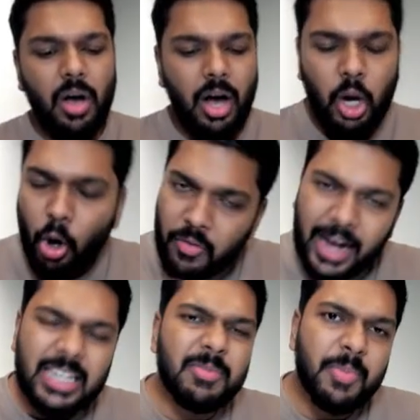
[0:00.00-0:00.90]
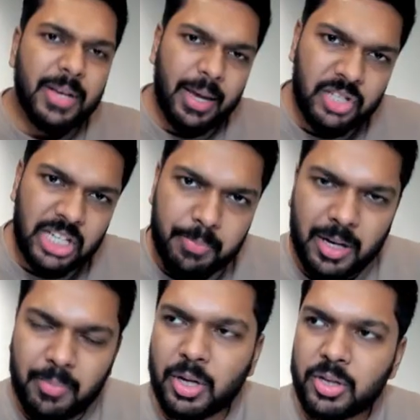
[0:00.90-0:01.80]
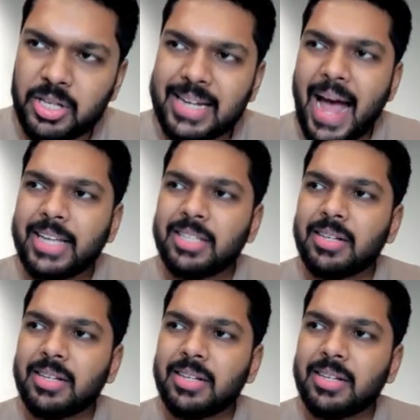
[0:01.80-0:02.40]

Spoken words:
A lot of items became cheaper because the tax